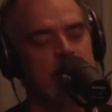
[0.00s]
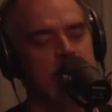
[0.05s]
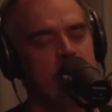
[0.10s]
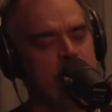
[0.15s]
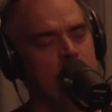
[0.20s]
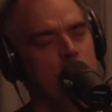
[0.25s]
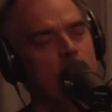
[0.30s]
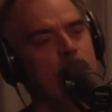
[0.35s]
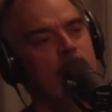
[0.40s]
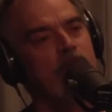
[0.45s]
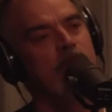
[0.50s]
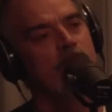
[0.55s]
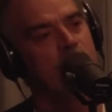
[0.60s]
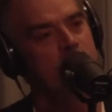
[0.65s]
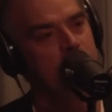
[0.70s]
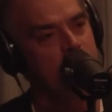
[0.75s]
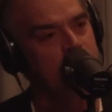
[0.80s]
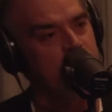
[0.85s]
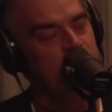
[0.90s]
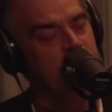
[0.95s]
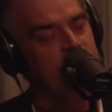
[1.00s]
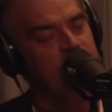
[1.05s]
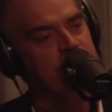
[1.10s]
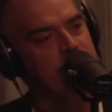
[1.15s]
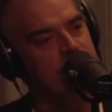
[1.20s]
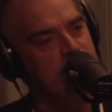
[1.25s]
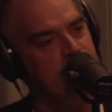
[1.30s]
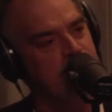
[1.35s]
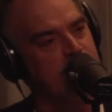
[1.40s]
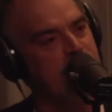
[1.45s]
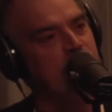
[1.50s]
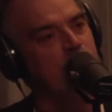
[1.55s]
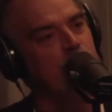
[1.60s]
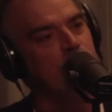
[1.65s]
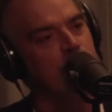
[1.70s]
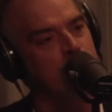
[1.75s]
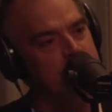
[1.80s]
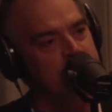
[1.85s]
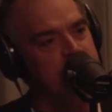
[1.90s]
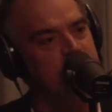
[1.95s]
They're going to the, I think Jimmy
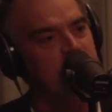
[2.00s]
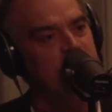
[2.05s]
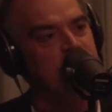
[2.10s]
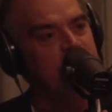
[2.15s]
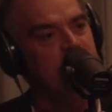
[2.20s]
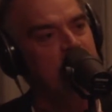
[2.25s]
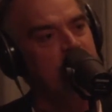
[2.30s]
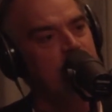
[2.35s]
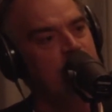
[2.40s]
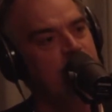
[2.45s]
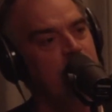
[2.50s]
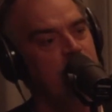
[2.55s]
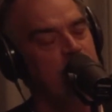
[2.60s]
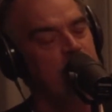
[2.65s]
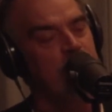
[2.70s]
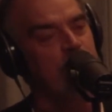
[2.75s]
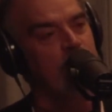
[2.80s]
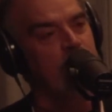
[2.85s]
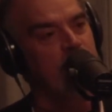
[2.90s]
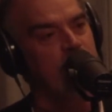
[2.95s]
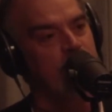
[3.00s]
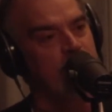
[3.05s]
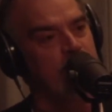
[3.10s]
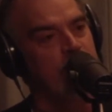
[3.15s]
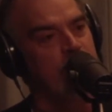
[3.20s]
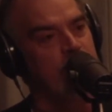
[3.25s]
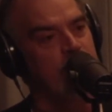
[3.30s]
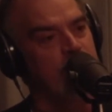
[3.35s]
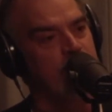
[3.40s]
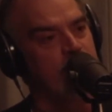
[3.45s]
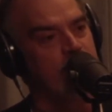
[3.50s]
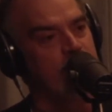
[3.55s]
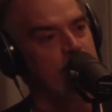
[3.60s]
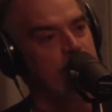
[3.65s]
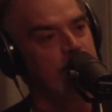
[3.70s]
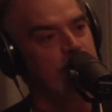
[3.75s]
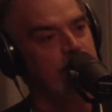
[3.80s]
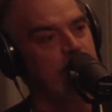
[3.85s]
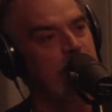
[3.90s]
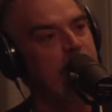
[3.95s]
Goldstein, that fucking weirdo,
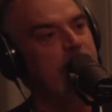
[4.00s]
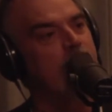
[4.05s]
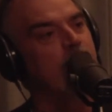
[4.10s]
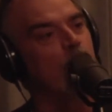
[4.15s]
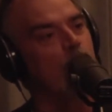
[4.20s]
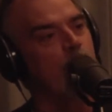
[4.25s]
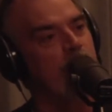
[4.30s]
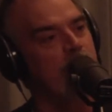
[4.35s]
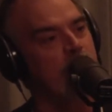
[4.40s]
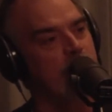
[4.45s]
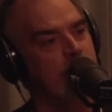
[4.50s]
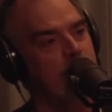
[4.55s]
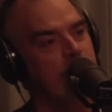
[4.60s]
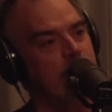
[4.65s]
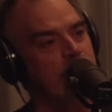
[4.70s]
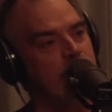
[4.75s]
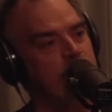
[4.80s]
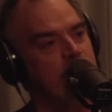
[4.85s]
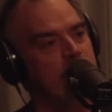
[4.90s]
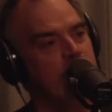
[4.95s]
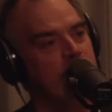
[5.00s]
the Laker weirdo.